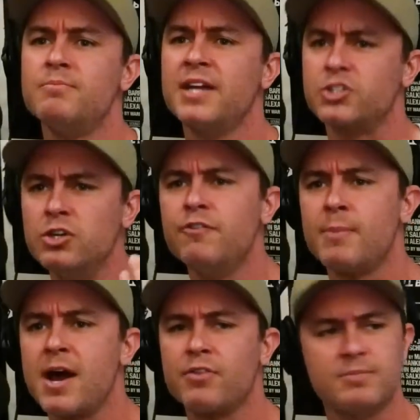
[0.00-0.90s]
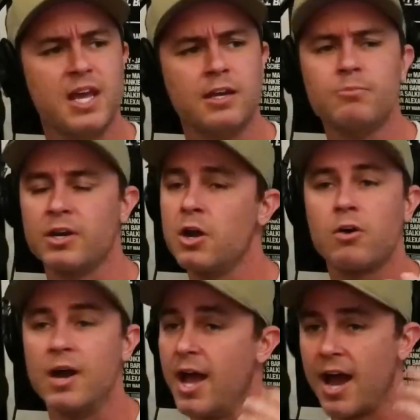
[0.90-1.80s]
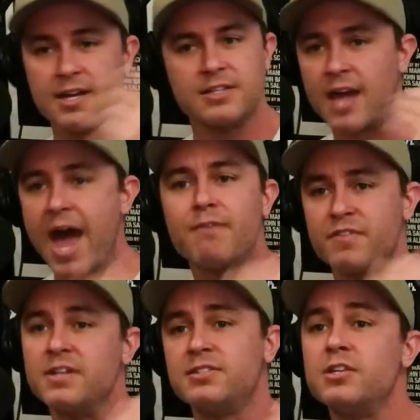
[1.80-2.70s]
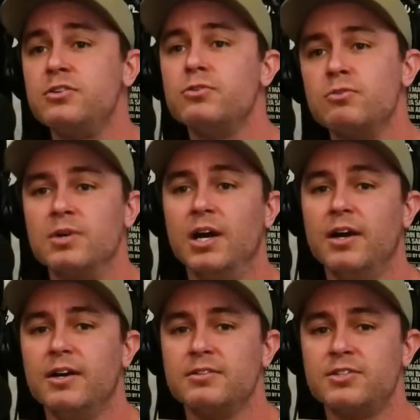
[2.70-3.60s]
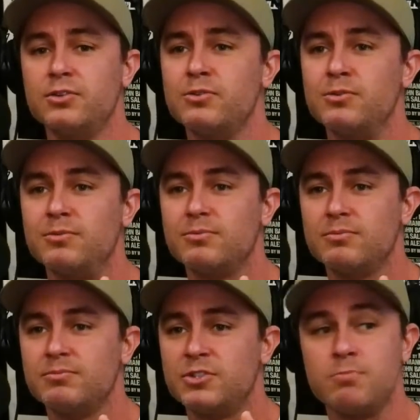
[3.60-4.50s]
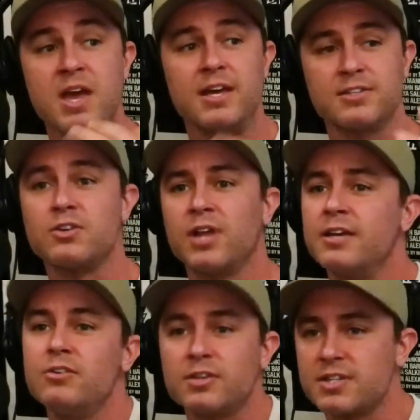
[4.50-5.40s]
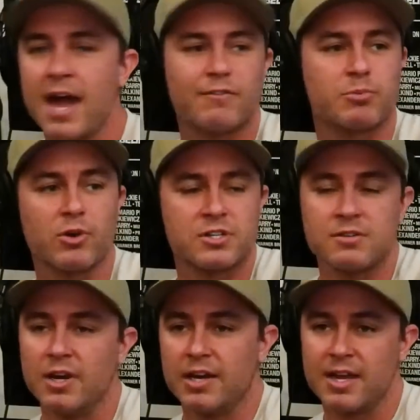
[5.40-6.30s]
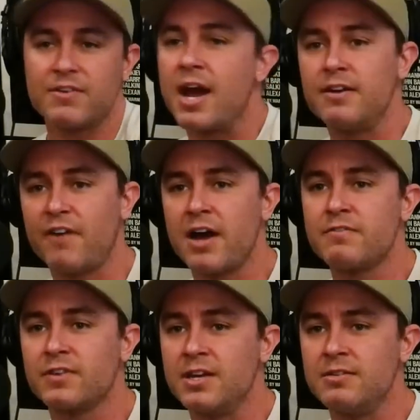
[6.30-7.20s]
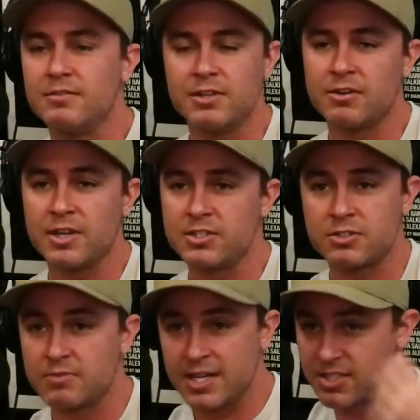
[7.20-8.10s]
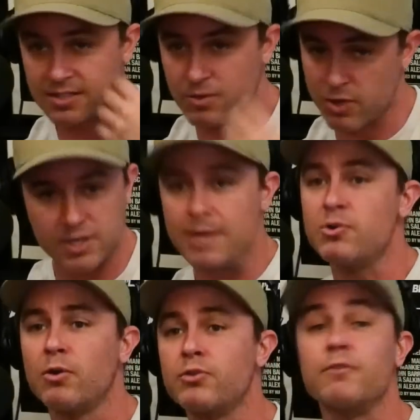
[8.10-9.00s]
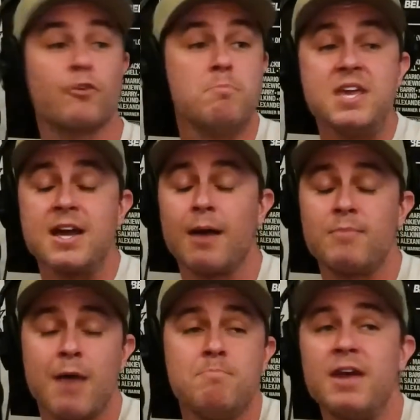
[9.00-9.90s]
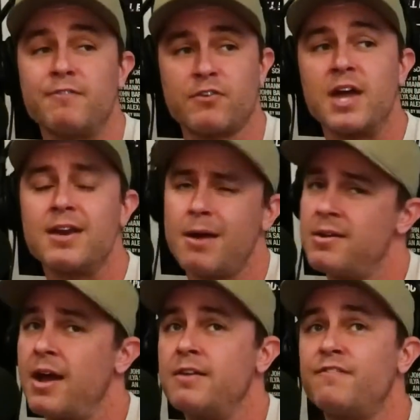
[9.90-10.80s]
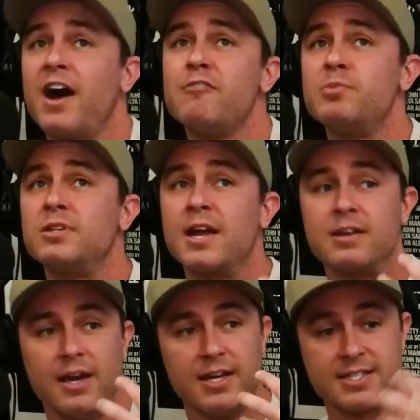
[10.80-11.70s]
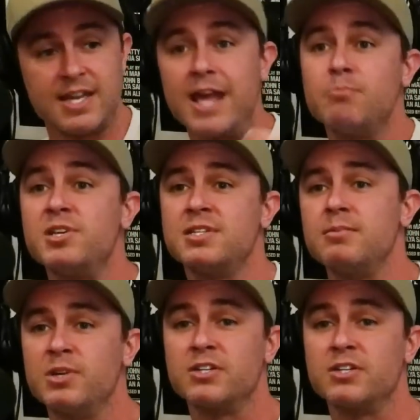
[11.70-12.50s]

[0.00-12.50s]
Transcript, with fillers: That's good for my health. I'm taking a break. No, I need to have things to do to make it. So, like, you know, cause the average person, they have a 9 to 5 and, you know, they just keep going through it. For me, I'm meant for that, not 9 to 5, but like staying busy,